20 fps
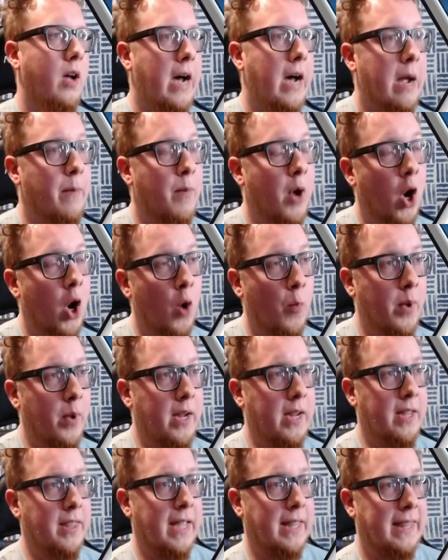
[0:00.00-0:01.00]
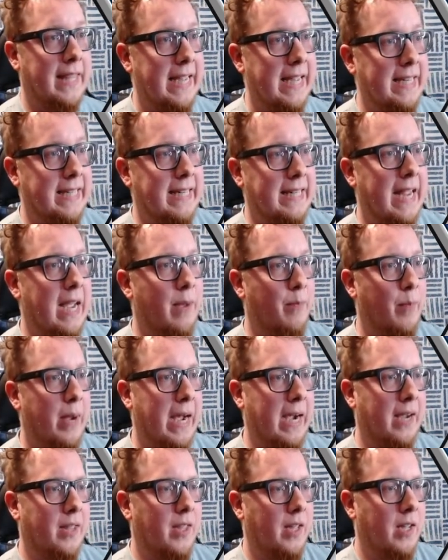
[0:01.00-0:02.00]
I'm hoping that they snap
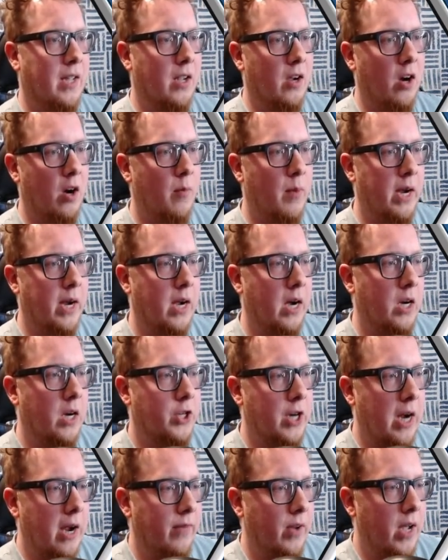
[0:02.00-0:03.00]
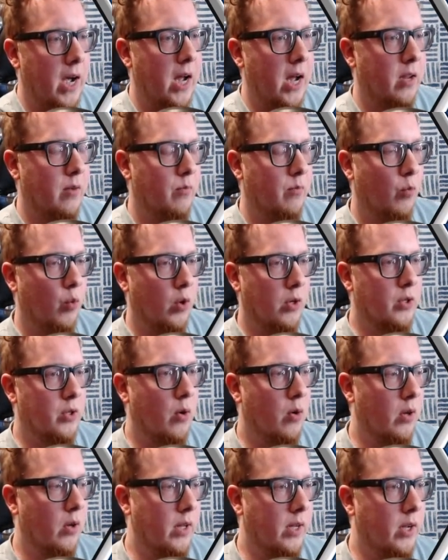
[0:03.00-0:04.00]
back thinking, oh my gosh, I've got him. We're
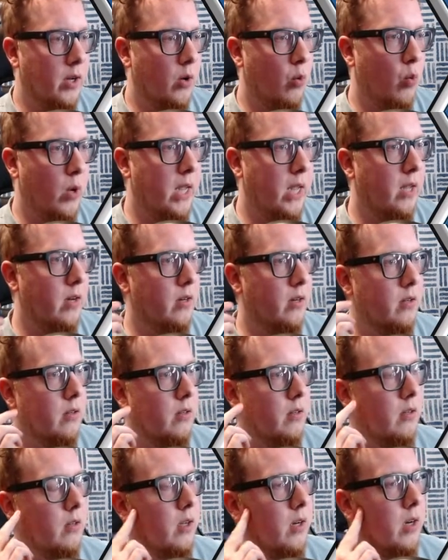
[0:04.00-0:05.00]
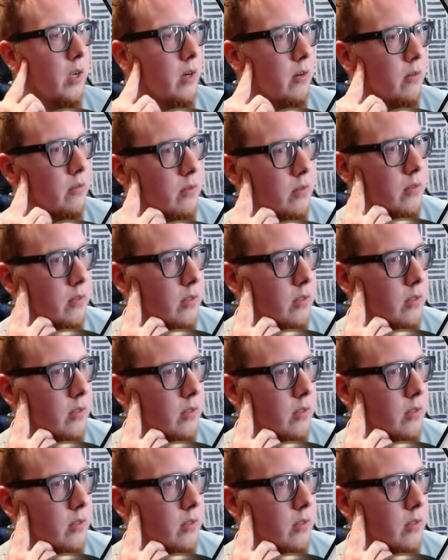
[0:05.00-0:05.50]
totally gonna win, you know?